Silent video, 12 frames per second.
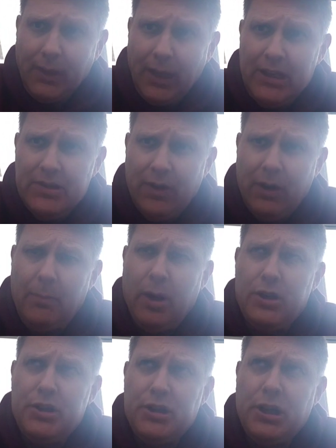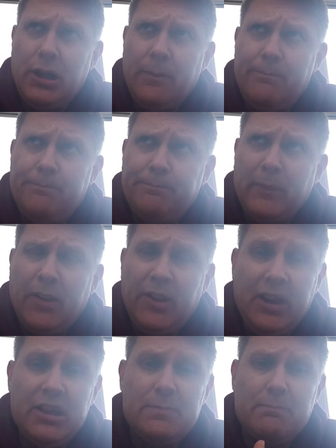he's very much. Um, I
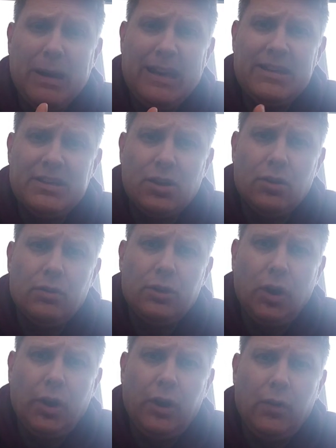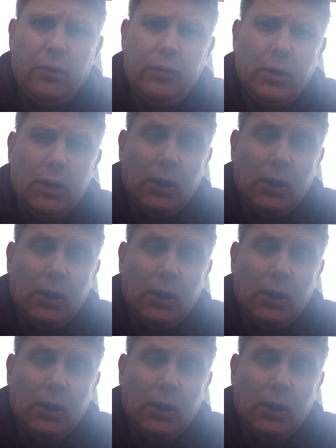think it's based on kind of.